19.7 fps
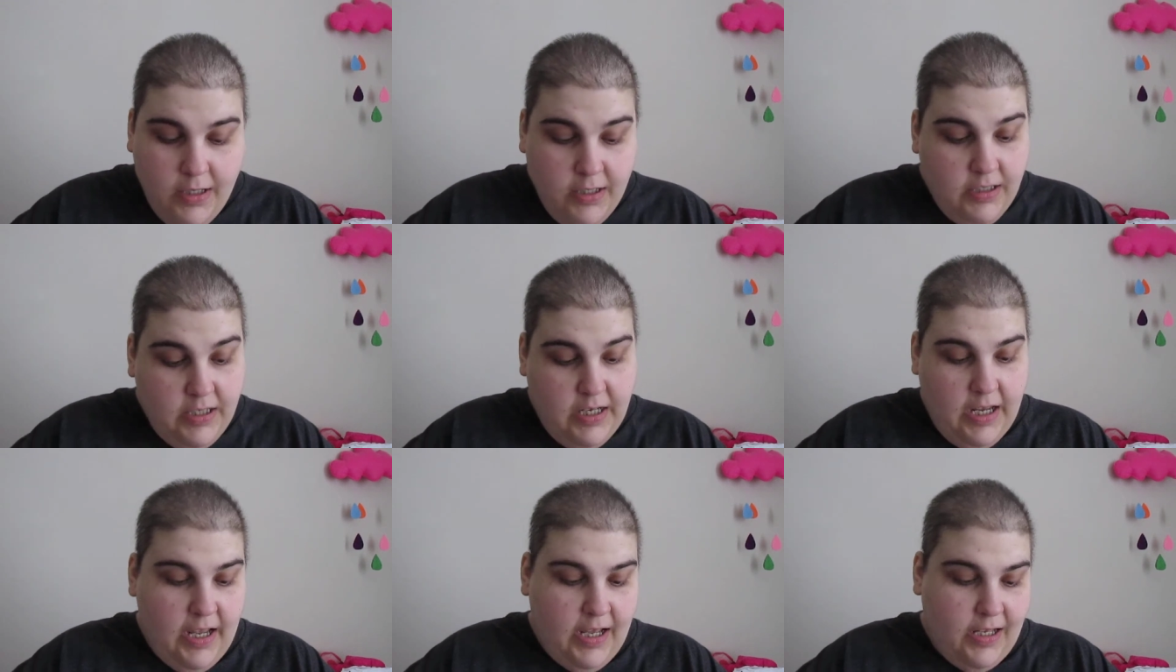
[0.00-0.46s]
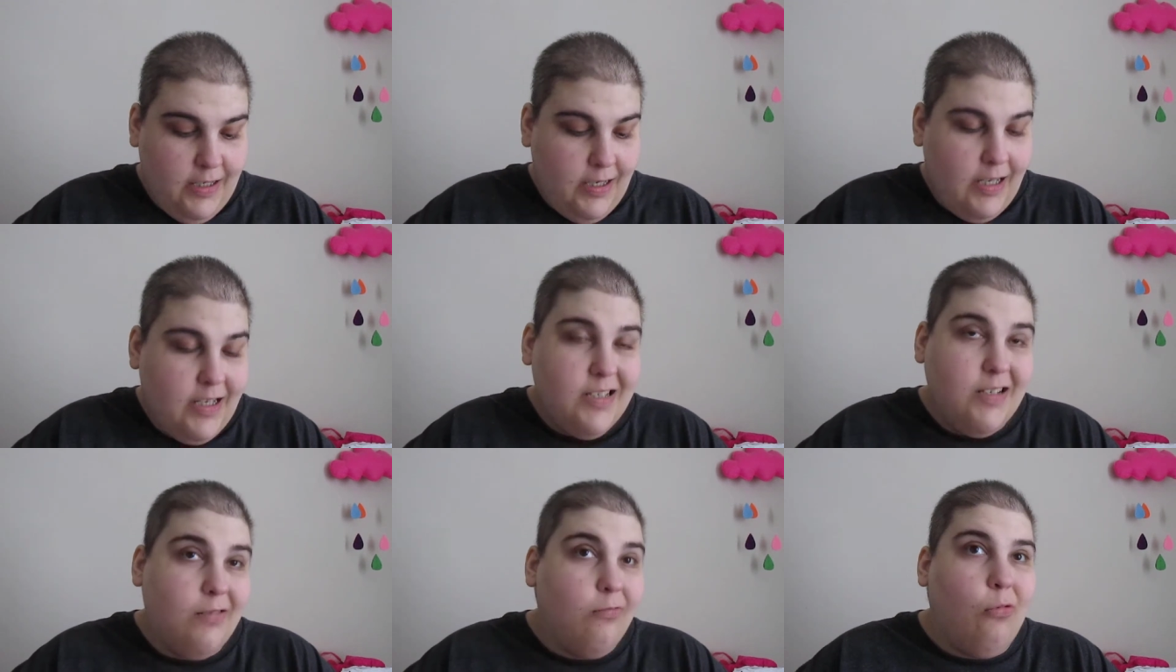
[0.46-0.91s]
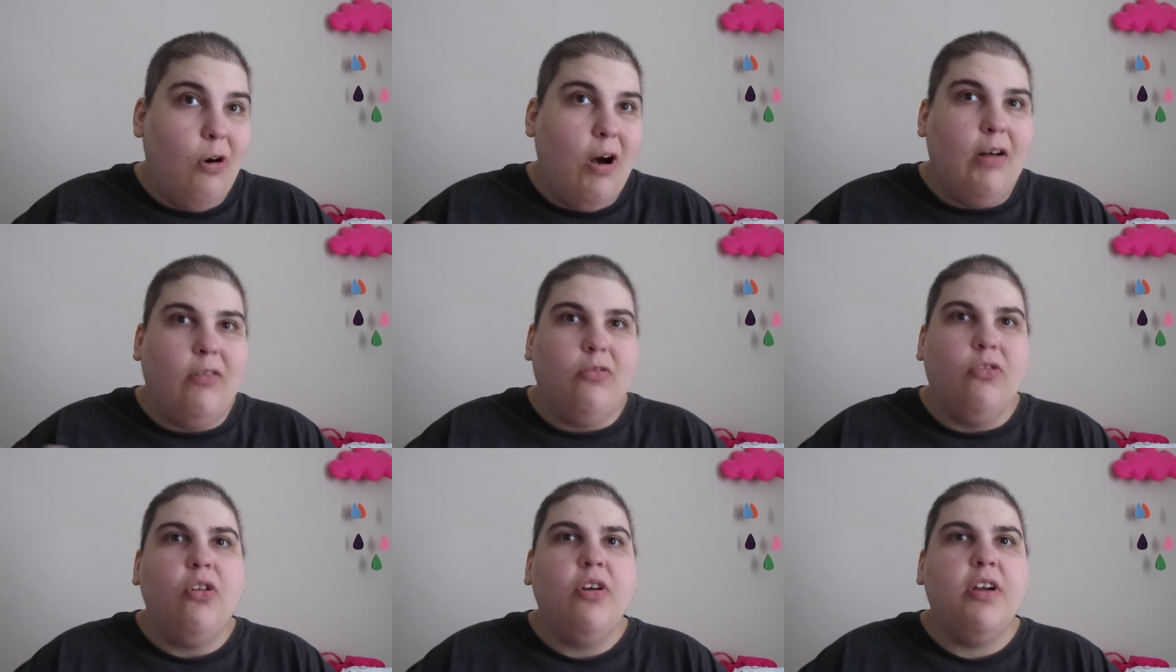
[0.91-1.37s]
And I said, well,
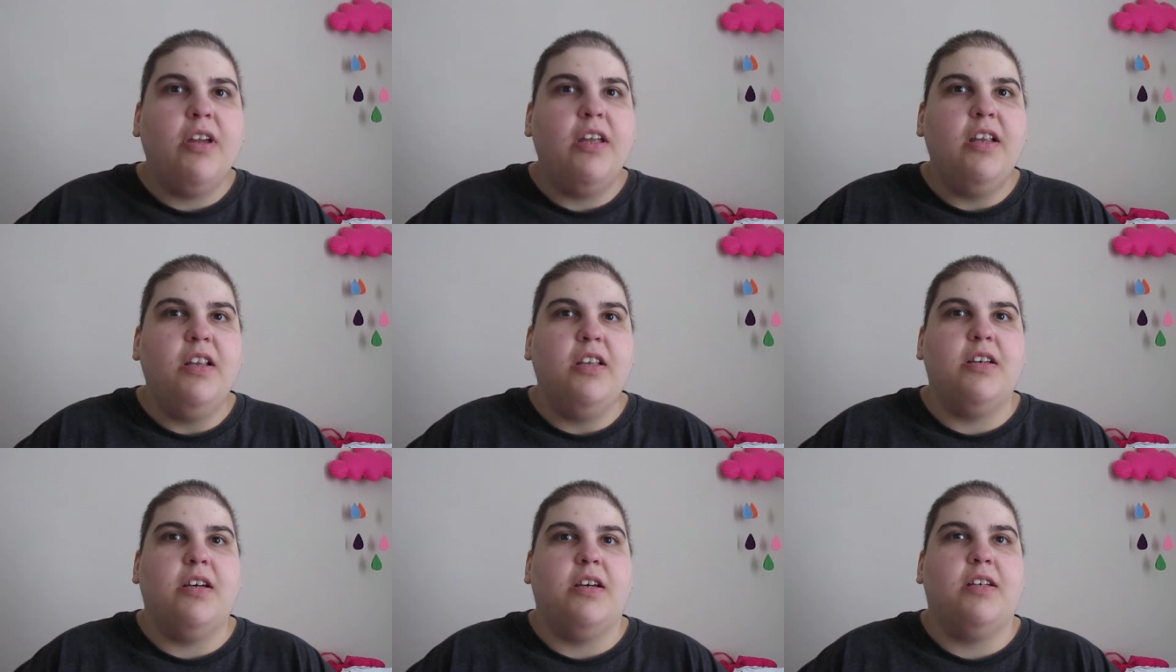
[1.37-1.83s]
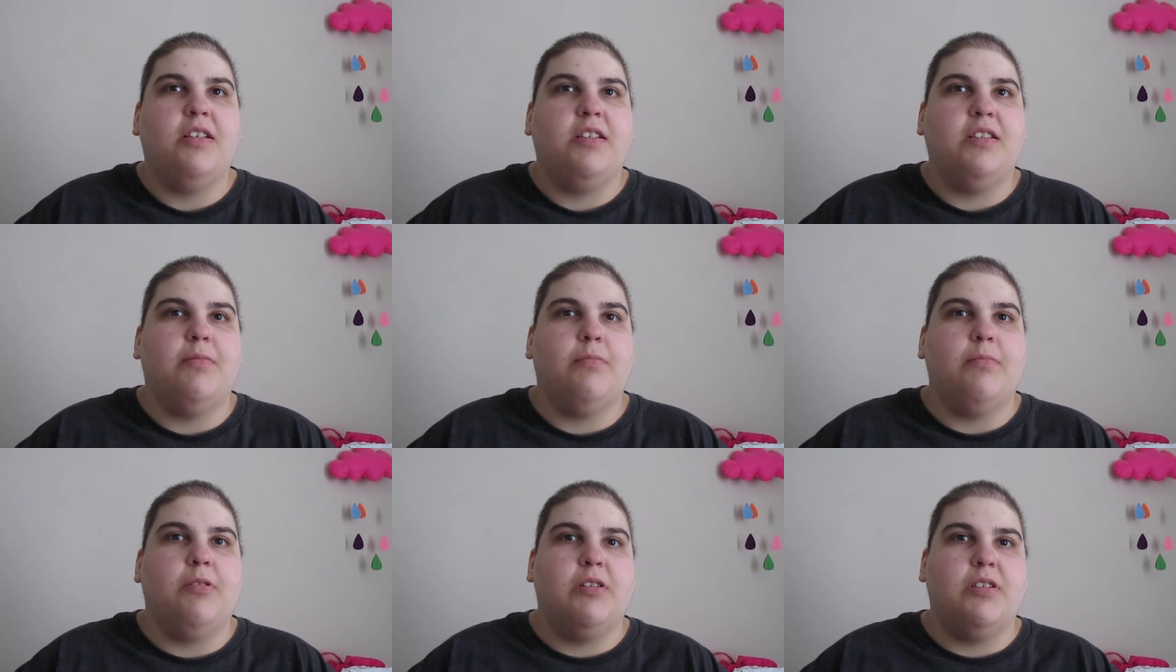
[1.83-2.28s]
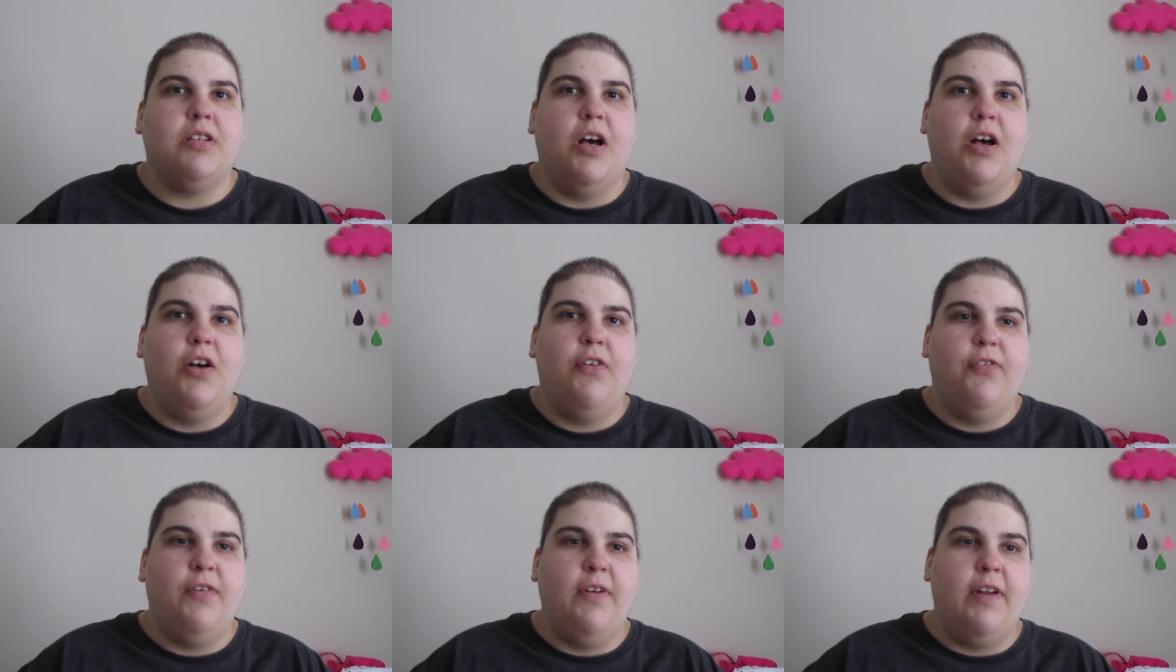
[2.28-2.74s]
I'll look into some
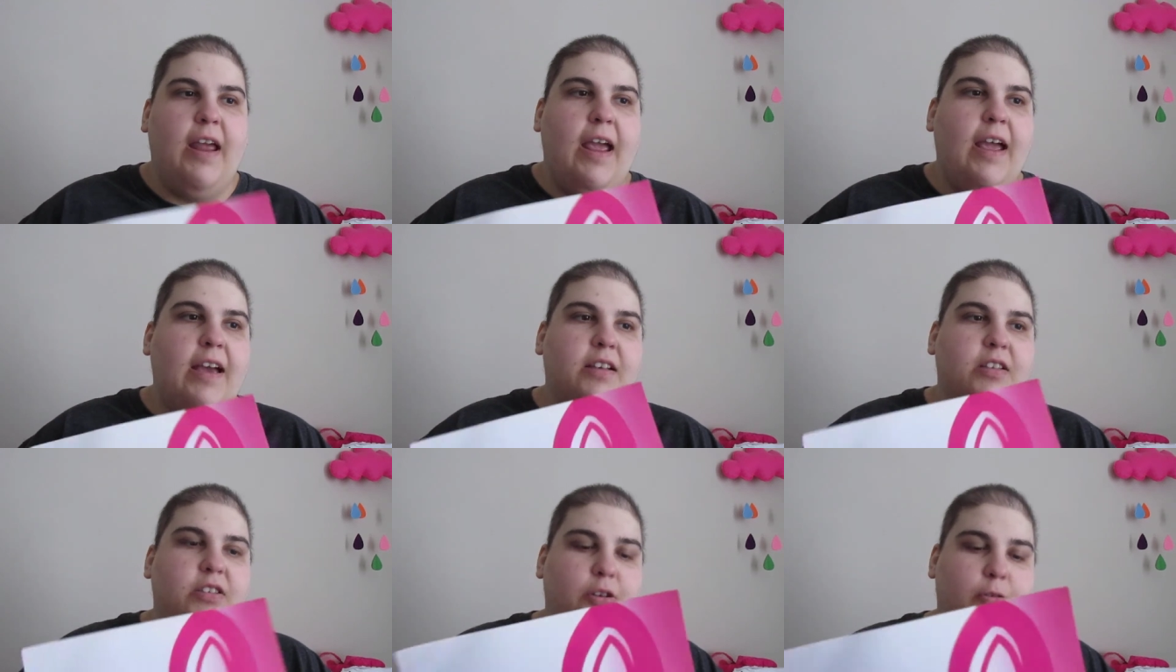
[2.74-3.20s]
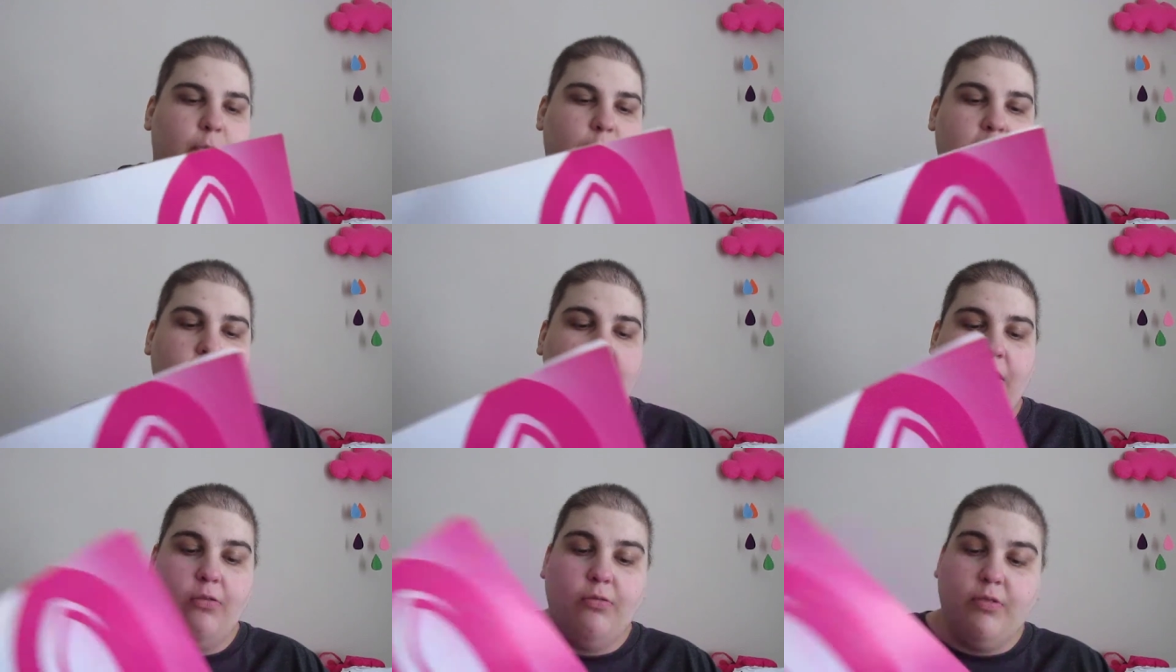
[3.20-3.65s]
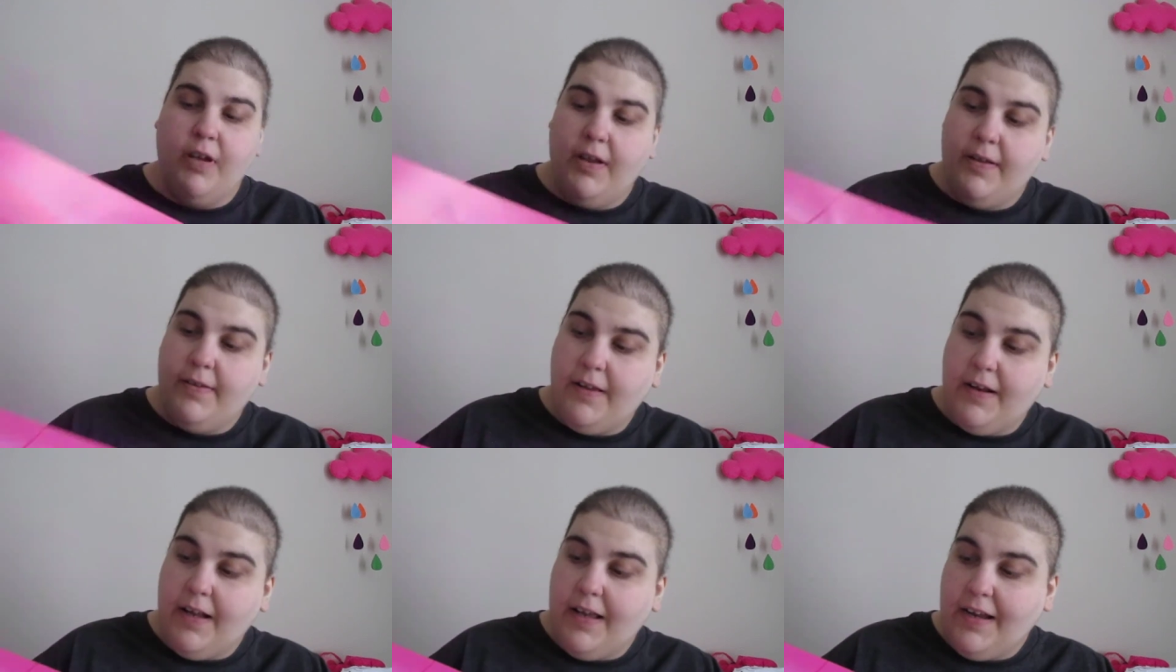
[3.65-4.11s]
stuff and ask around. And
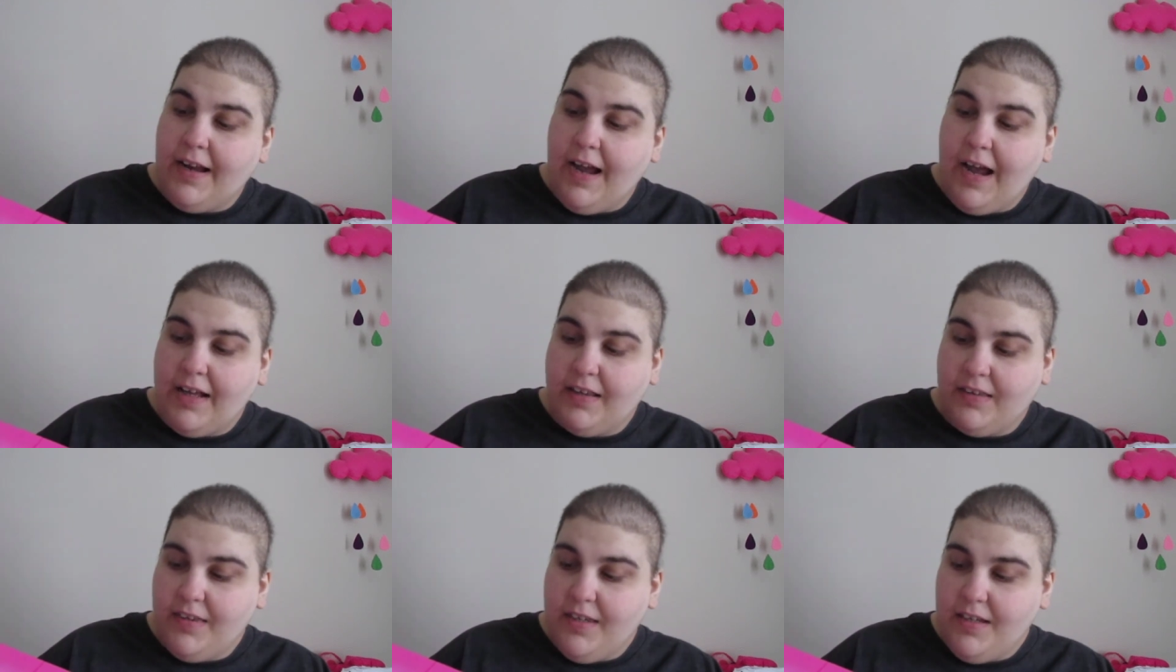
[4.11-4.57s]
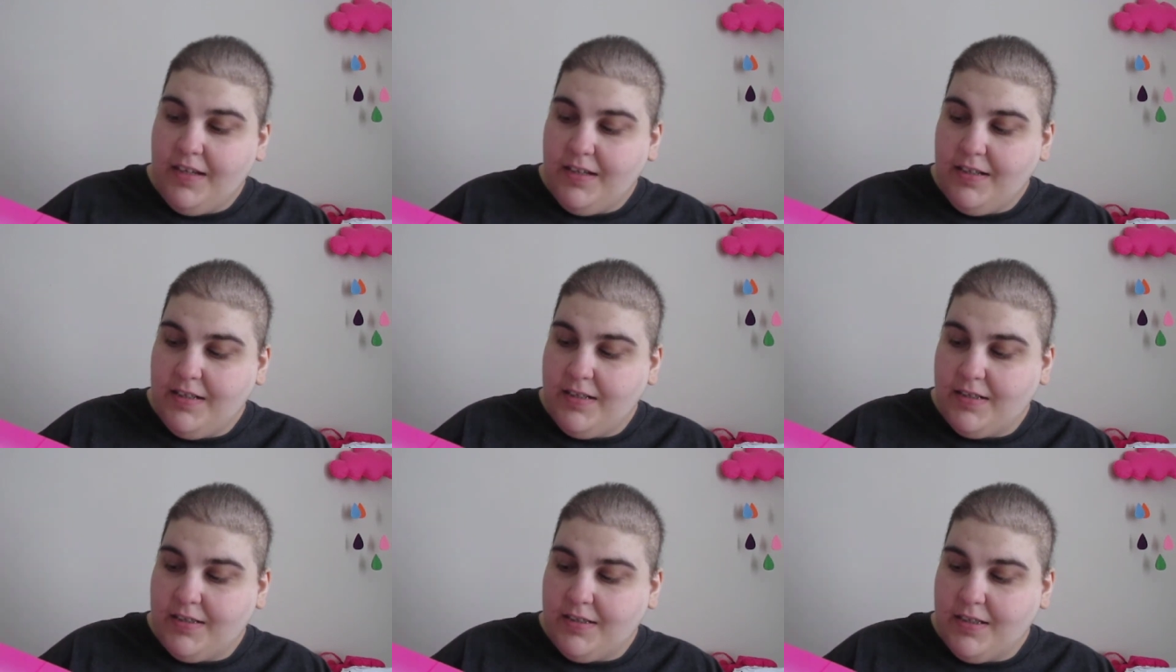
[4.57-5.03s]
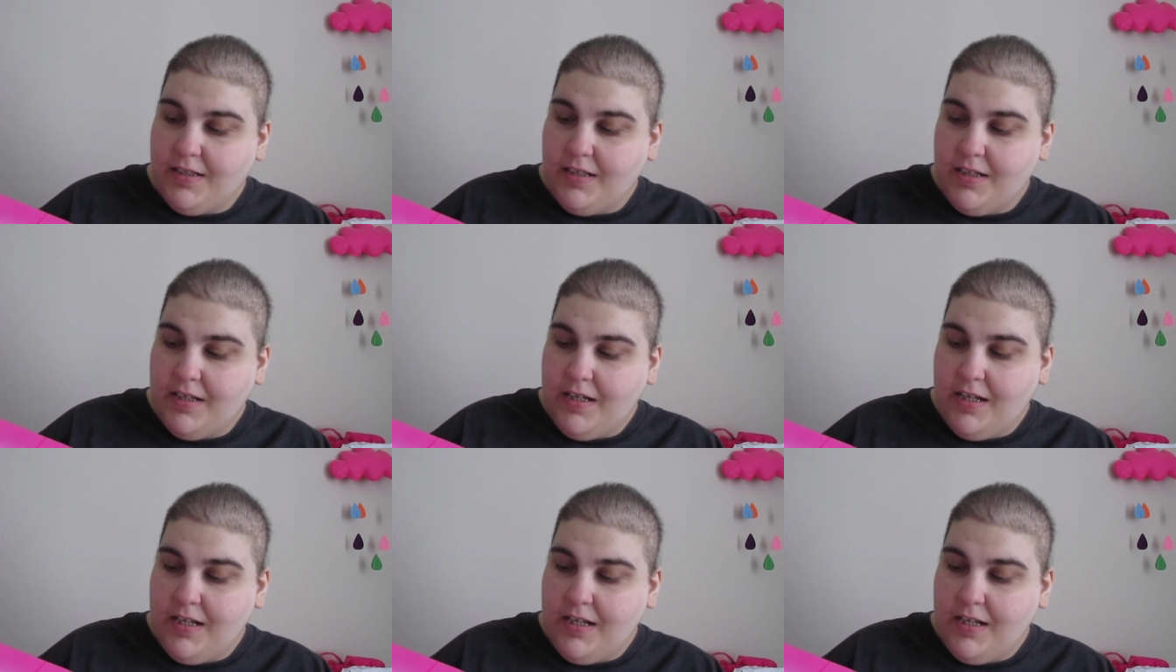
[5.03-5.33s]
then I got this.